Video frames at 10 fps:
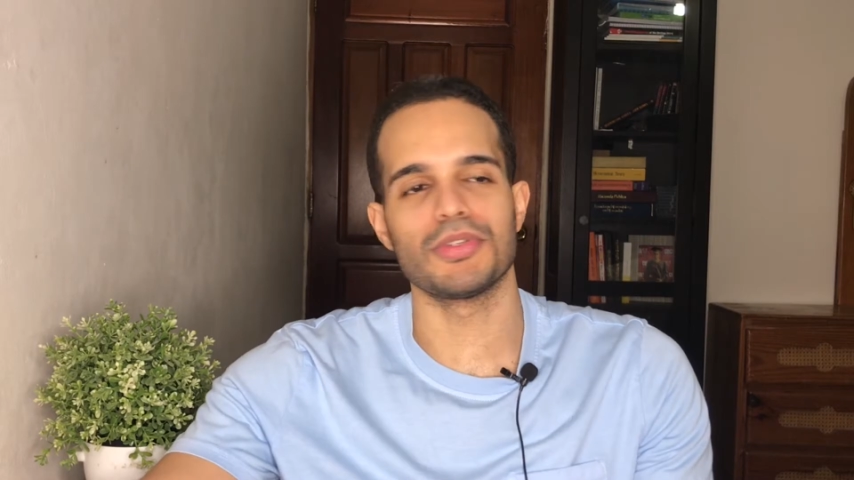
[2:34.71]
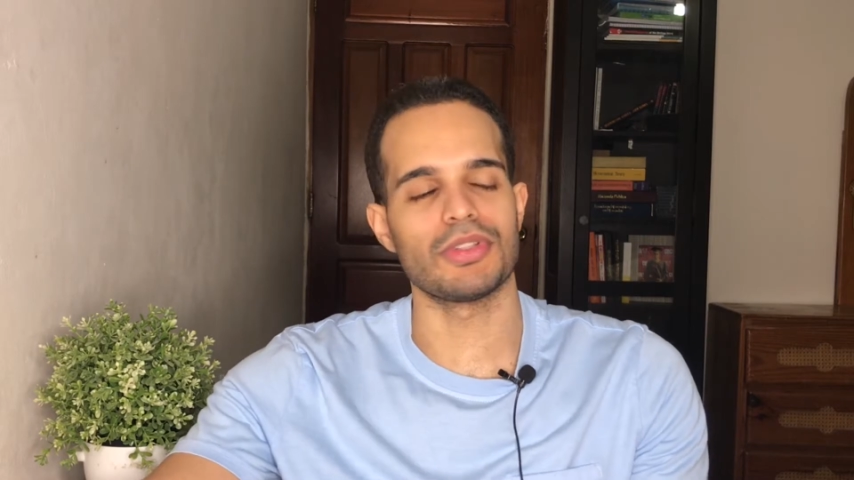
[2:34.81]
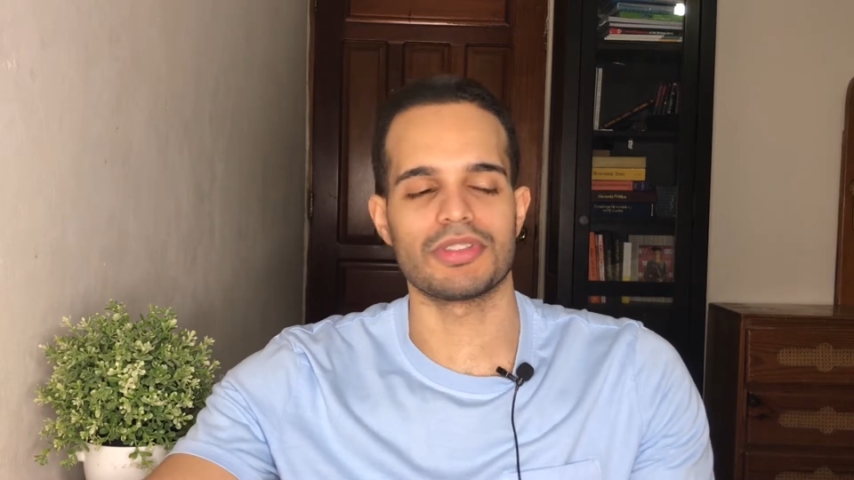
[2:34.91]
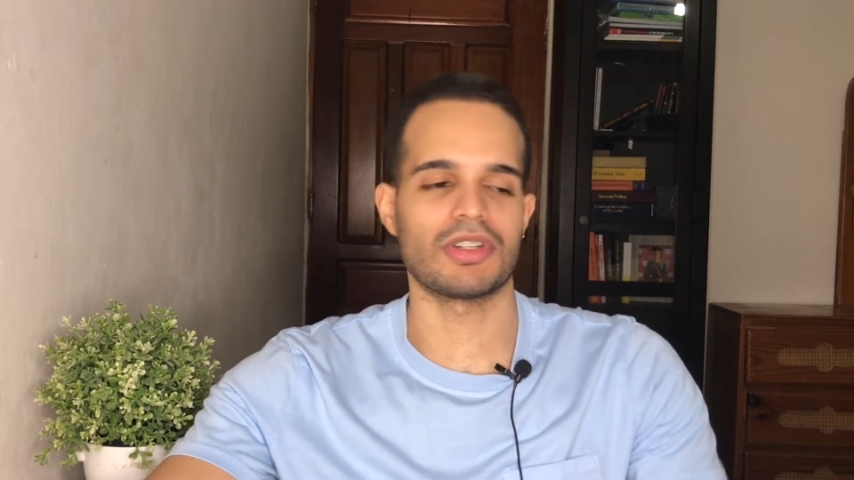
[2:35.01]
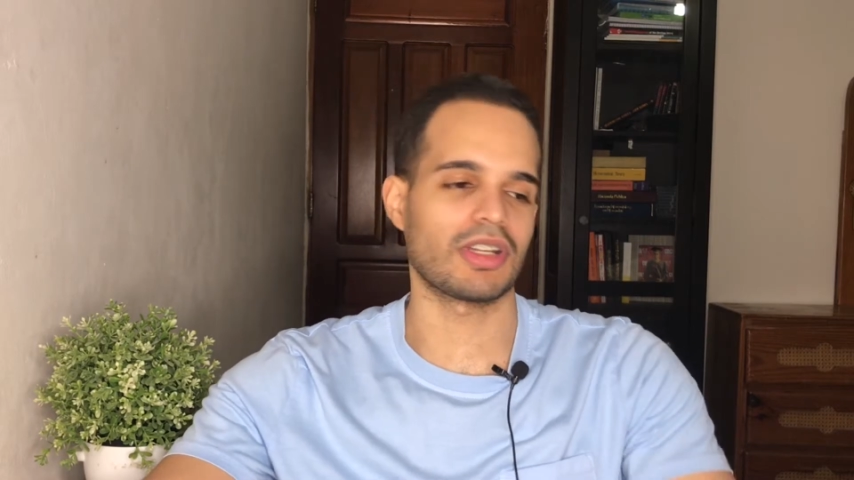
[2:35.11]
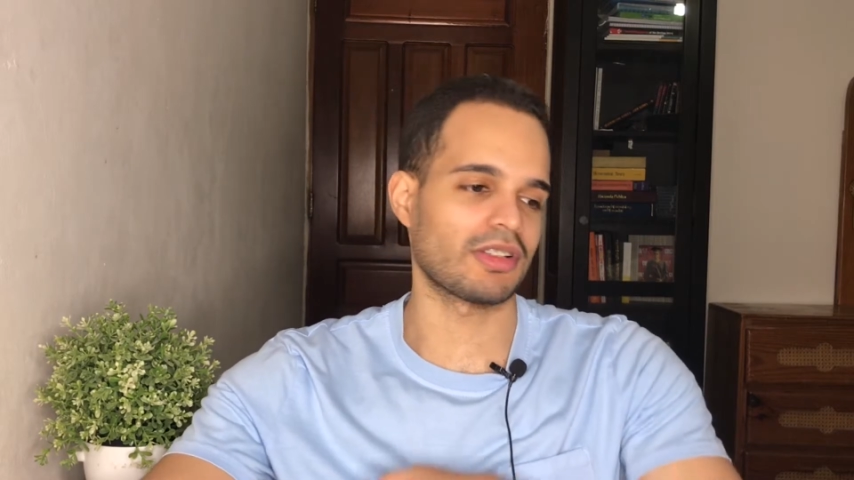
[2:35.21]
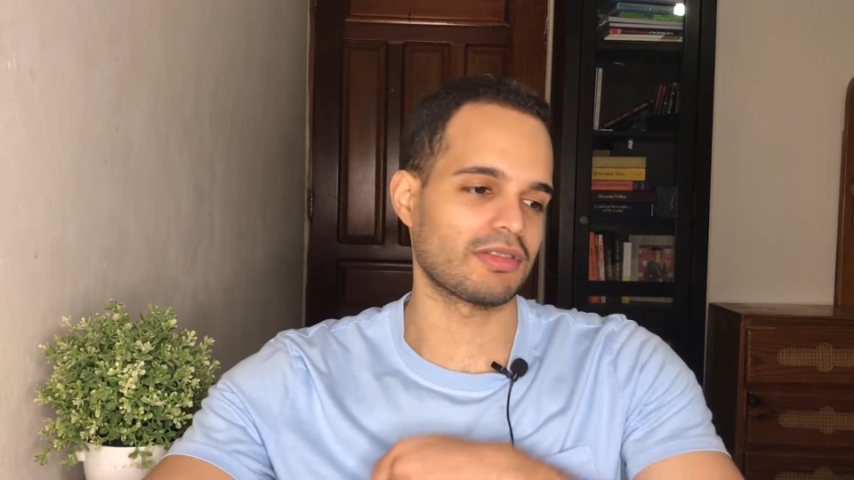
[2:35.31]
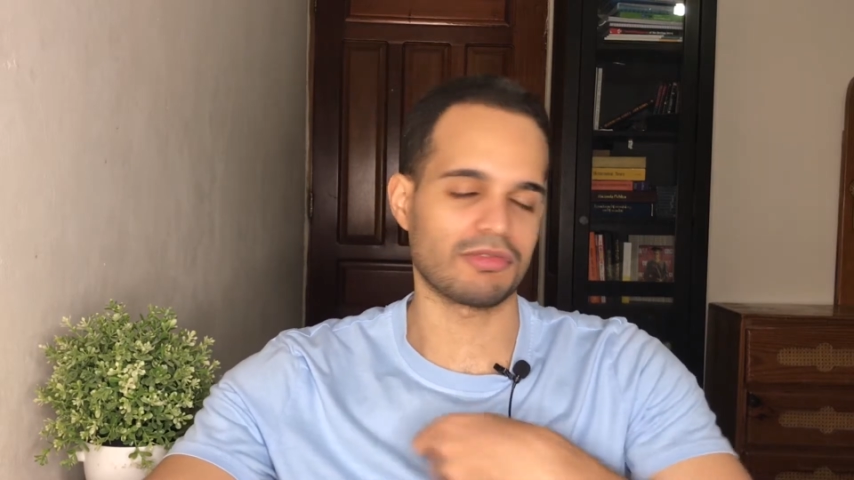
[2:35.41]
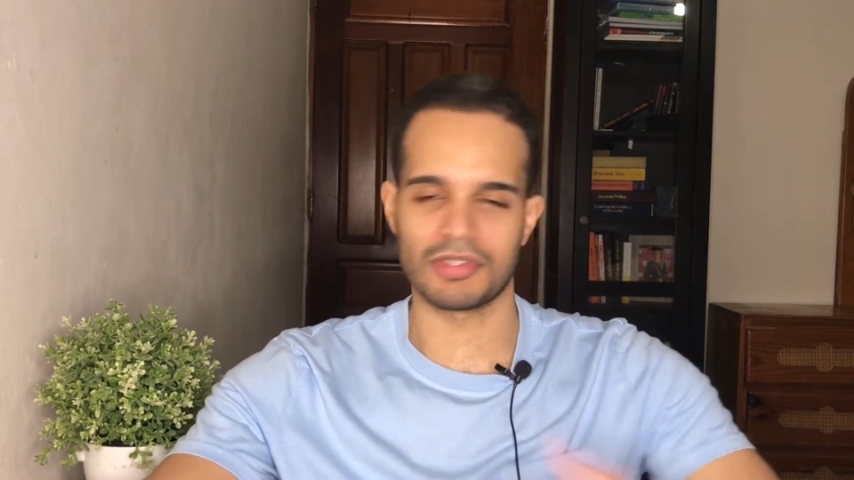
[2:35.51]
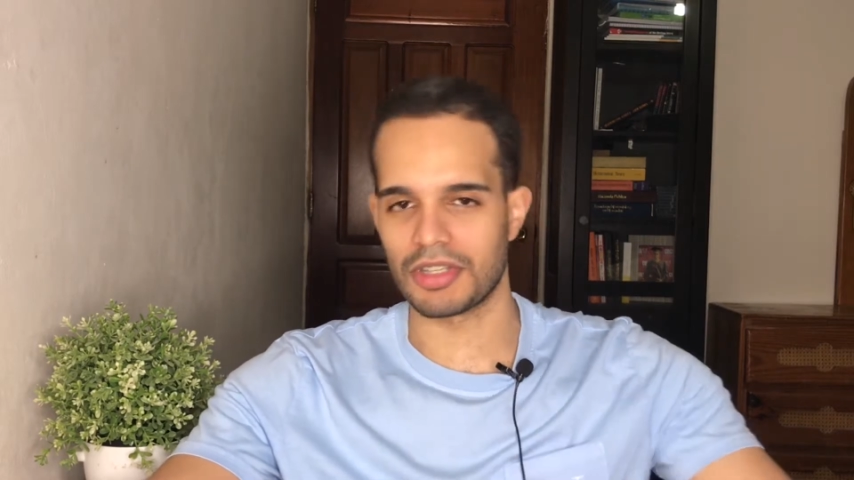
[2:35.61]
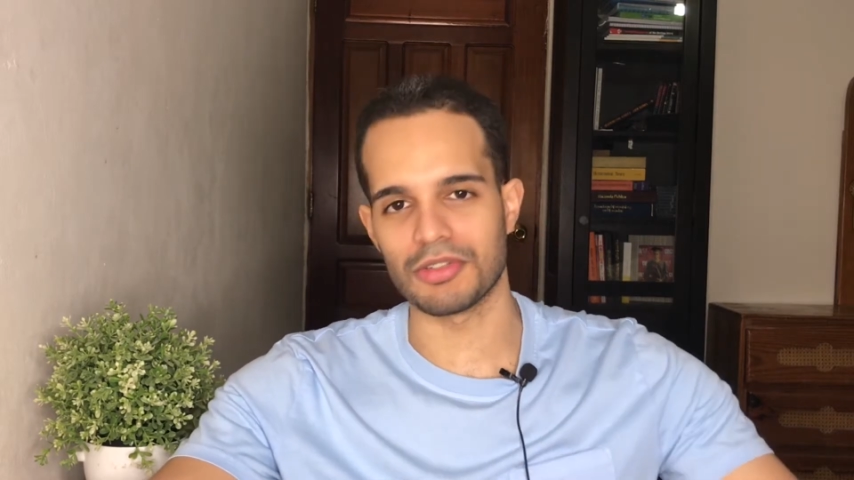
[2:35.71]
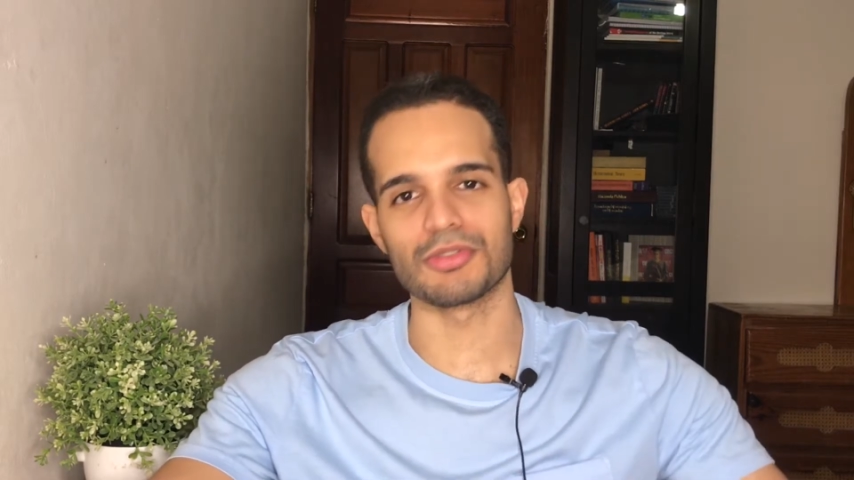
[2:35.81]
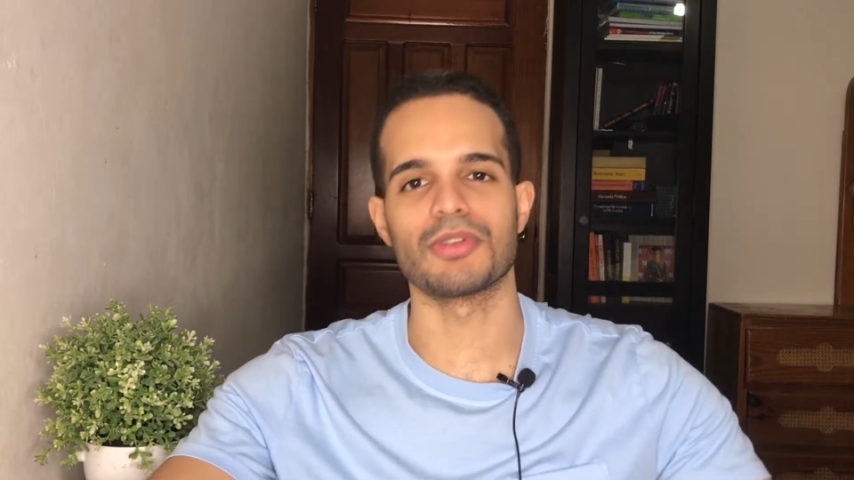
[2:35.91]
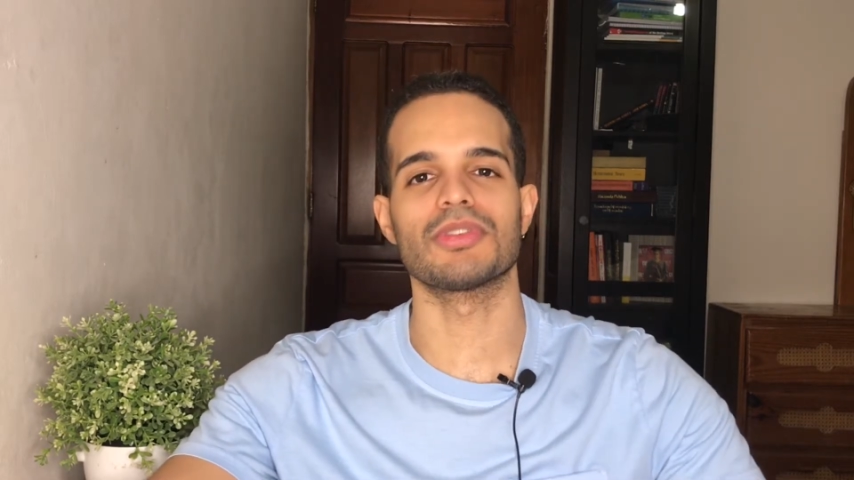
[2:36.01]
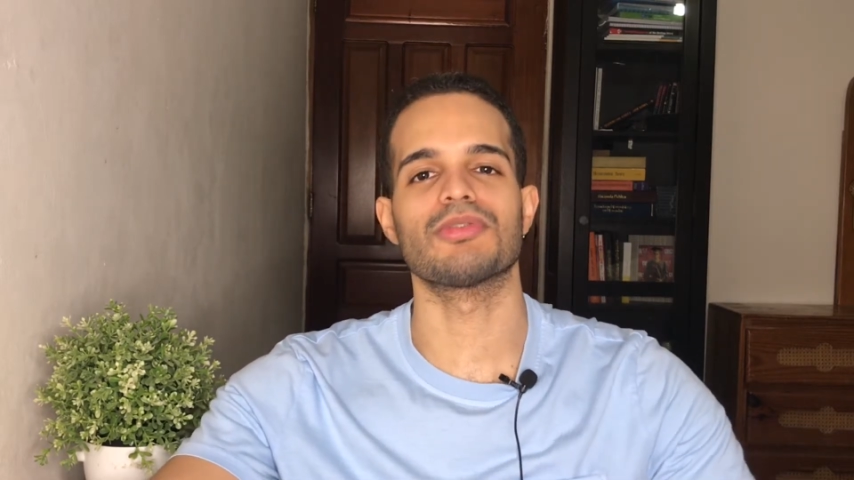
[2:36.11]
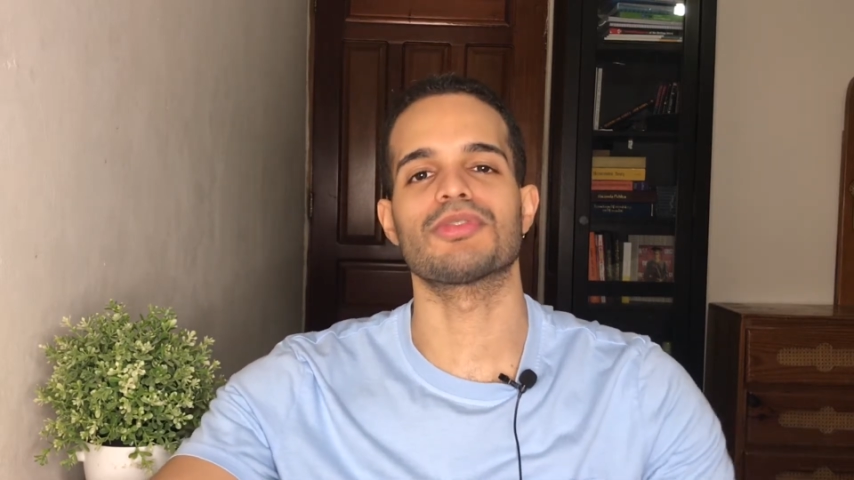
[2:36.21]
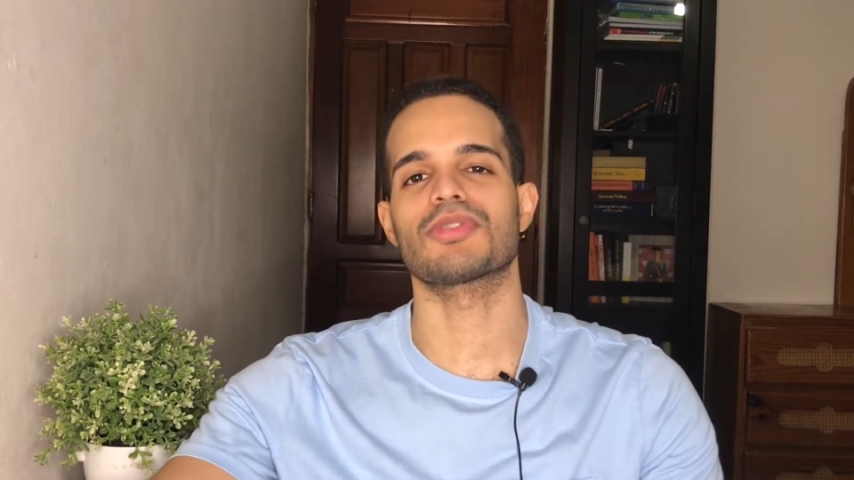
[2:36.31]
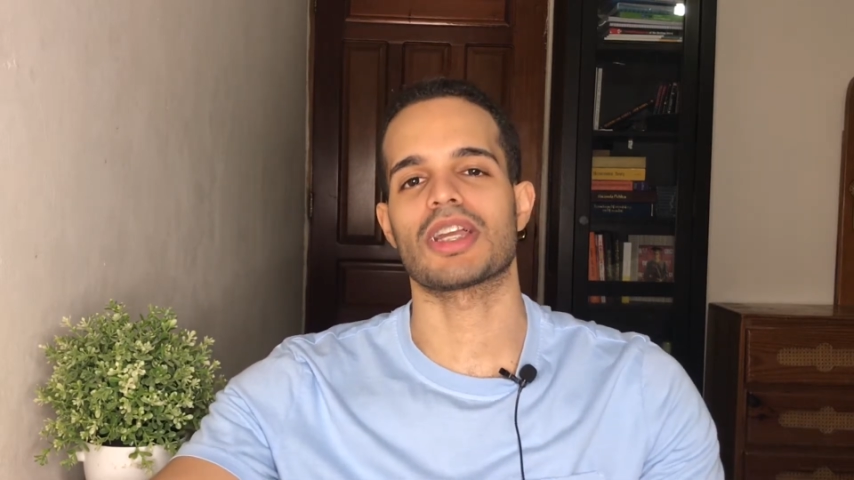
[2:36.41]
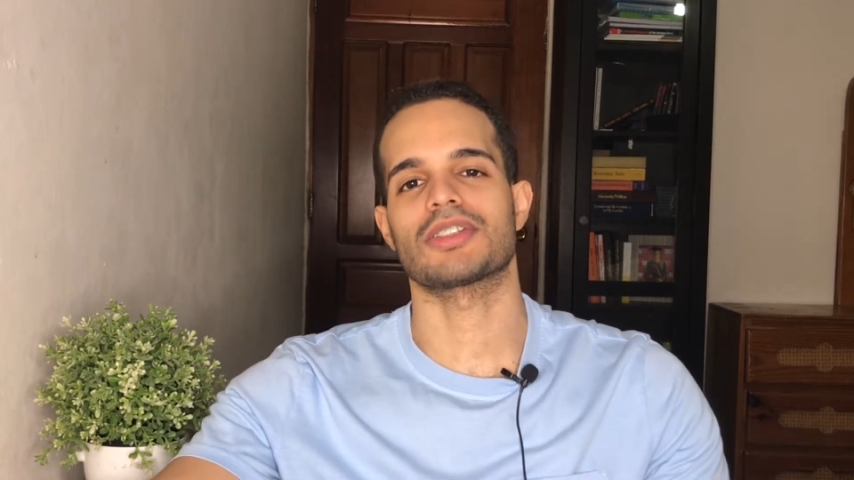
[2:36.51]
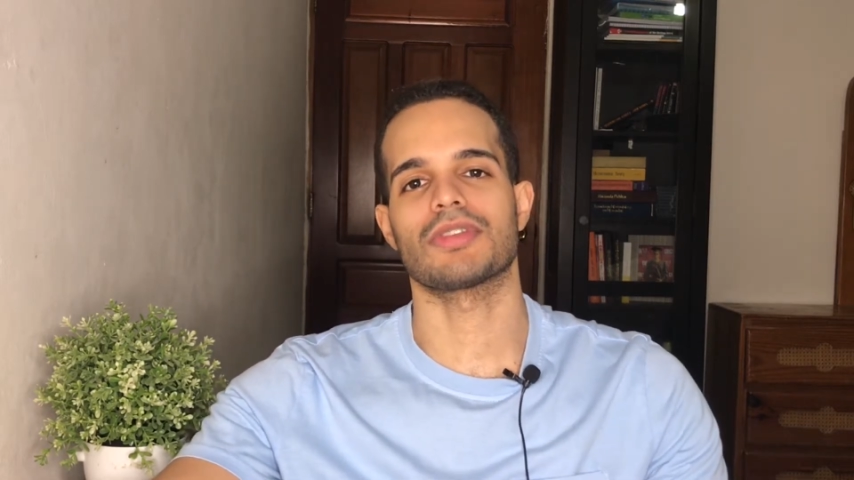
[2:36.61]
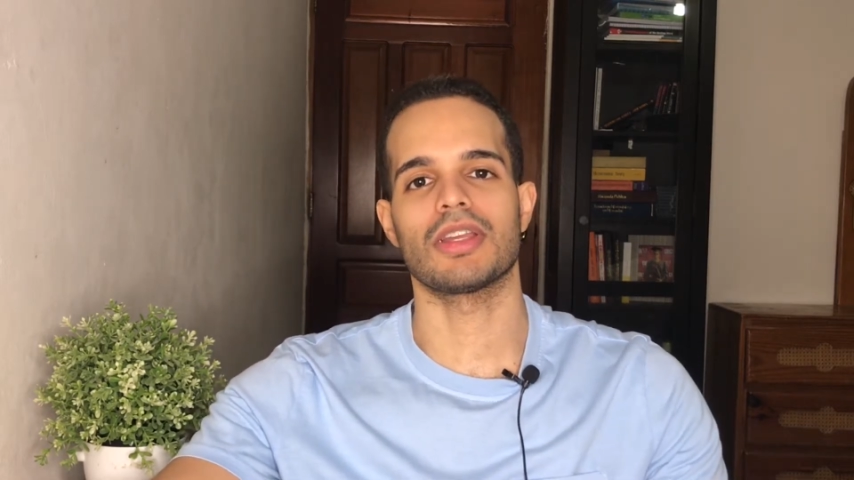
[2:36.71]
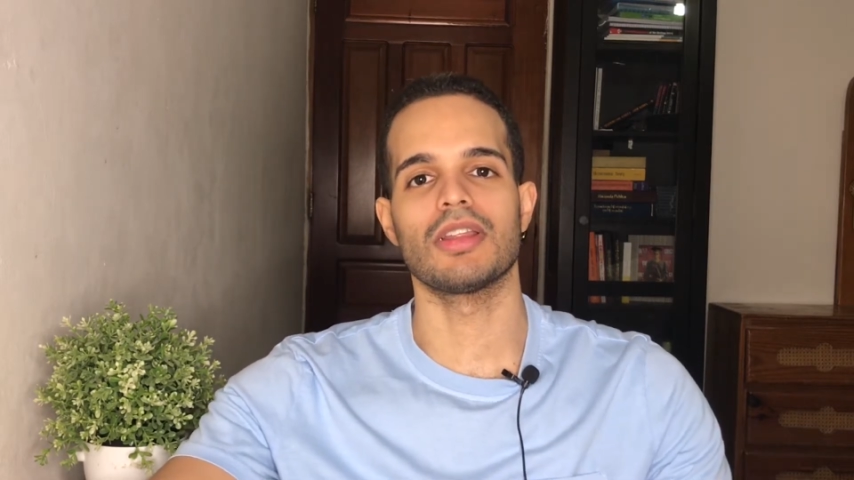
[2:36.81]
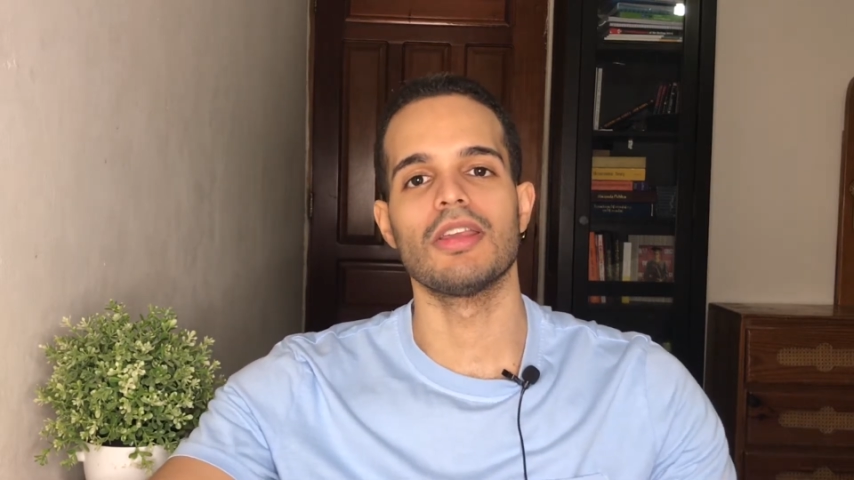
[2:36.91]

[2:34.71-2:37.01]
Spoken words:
That's going to get you thrown into the trash, right?